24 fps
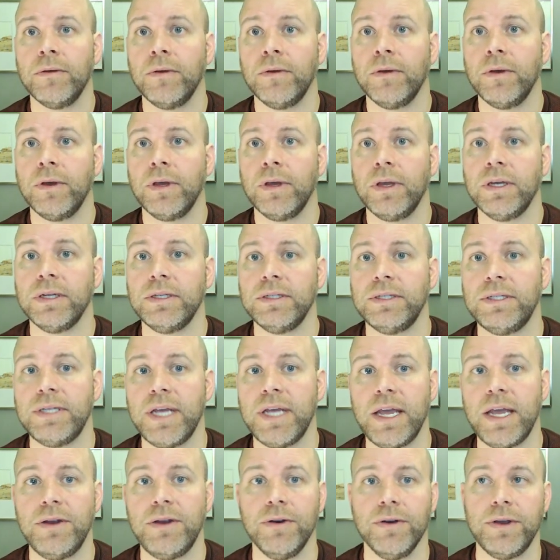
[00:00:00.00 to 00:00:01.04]

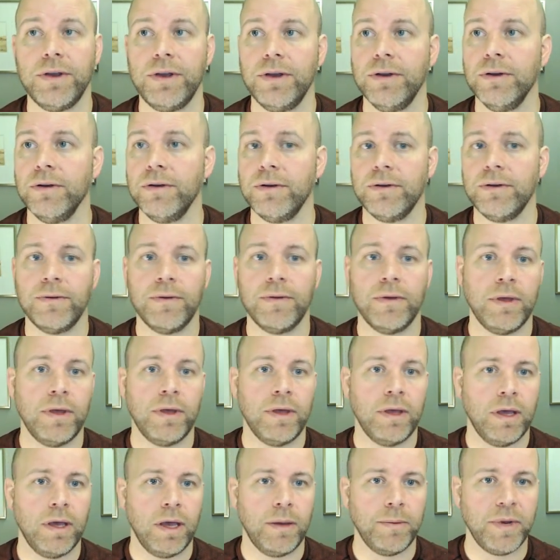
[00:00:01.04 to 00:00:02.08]
container here.
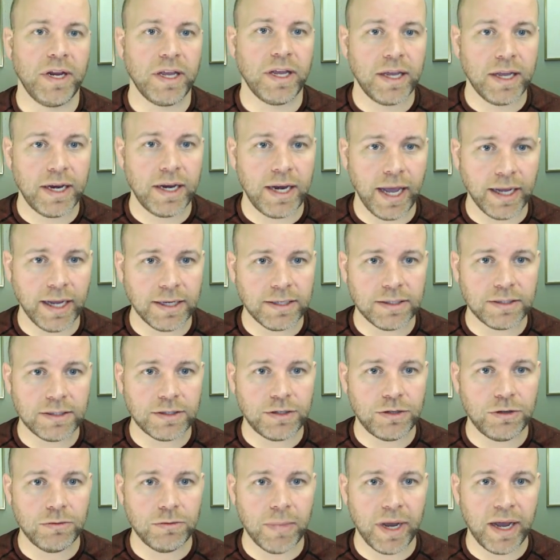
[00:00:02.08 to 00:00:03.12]
I'm going to connect it
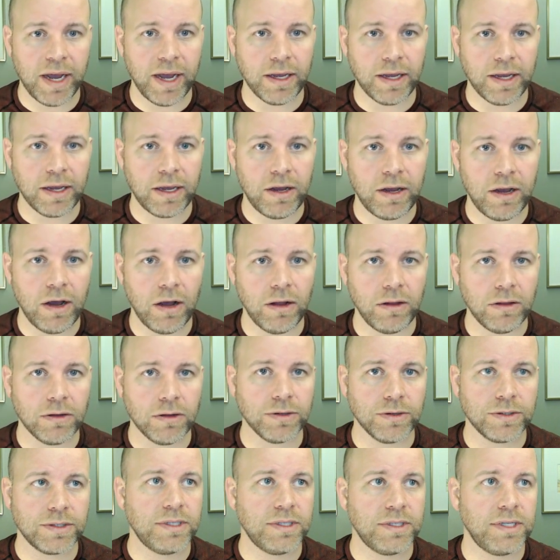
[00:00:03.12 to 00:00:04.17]
to my
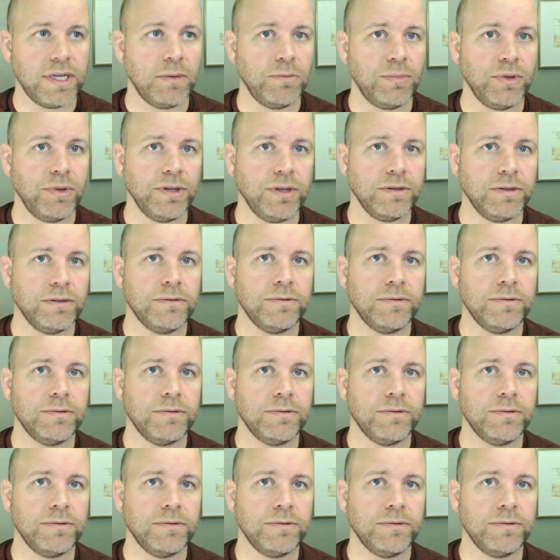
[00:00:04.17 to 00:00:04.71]
colors template.